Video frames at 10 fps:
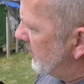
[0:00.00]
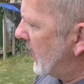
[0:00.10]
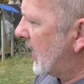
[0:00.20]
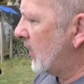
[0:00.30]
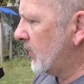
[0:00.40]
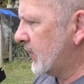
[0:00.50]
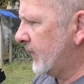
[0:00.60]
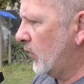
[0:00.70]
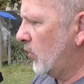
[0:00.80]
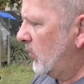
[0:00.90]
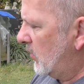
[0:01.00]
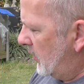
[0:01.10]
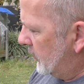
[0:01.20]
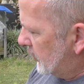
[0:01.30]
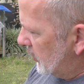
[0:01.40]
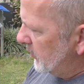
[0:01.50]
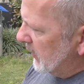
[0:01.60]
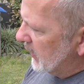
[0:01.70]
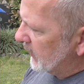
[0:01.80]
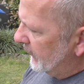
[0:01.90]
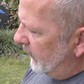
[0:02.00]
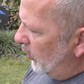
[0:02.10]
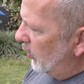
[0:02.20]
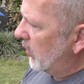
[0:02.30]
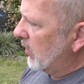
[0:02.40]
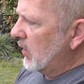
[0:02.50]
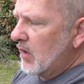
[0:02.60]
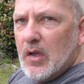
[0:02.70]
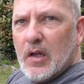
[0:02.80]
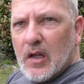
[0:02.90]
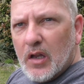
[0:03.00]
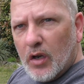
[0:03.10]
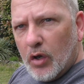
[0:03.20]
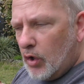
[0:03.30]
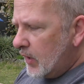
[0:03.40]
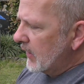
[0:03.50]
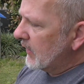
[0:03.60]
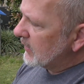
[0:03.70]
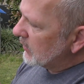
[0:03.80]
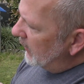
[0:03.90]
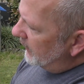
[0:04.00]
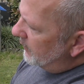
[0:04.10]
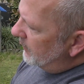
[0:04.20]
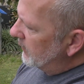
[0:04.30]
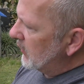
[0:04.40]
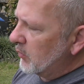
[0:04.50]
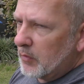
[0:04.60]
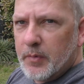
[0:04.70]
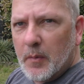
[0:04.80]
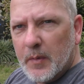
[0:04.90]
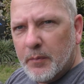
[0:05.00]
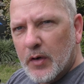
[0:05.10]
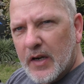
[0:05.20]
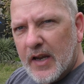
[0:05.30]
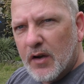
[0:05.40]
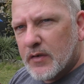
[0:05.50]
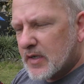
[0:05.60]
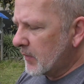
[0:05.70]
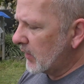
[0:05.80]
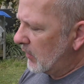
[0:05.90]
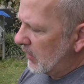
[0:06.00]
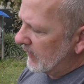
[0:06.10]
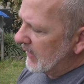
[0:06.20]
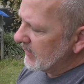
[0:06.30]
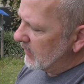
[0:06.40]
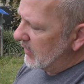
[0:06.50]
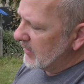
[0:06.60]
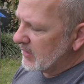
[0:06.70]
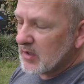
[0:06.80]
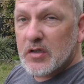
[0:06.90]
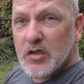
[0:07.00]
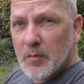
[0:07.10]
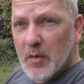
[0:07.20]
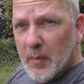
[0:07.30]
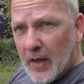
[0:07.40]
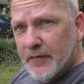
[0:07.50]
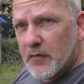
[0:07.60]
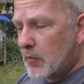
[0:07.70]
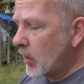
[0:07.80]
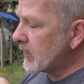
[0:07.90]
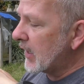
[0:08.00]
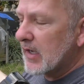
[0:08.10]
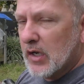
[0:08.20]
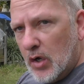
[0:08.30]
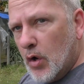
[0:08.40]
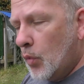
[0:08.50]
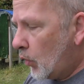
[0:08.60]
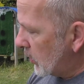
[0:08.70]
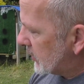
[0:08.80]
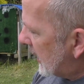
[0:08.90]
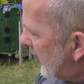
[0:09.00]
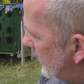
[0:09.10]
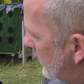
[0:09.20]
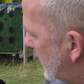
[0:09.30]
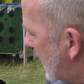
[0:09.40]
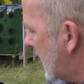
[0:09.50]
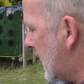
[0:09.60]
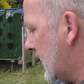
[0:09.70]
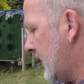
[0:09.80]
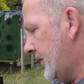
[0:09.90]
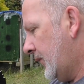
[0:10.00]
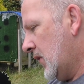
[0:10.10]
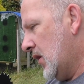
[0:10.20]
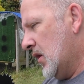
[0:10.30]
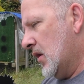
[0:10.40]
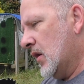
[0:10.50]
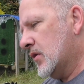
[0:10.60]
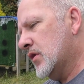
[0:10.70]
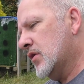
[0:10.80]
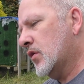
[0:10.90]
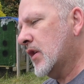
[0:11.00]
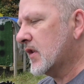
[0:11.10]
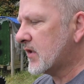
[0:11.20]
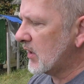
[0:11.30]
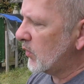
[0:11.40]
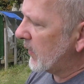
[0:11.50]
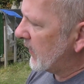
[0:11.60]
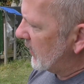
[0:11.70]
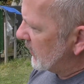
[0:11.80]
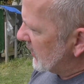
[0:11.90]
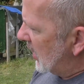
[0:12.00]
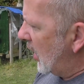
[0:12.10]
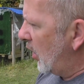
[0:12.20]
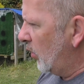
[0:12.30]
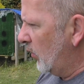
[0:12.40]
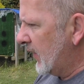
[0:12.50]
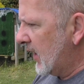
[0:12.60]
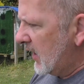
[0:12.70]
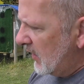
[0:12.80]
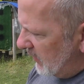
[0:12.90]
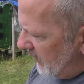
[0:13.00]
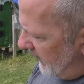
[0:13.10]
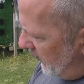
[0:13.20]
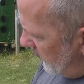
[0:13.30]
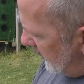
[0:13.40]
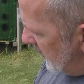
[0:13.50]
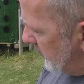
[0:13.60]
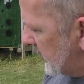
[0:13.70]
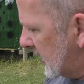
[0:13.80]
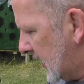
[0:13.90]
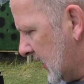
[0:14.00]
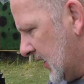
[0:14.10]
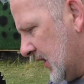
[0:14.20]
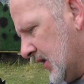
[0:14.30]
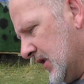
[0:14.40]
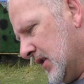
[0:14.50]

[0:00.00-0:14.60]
bar is for. I'm assuming it's for locking this off. You would probably put it here or something along those lines to stop the blade from rotating whilst you undo that nut. I was just looking to see whether there's a hole there for it in particular.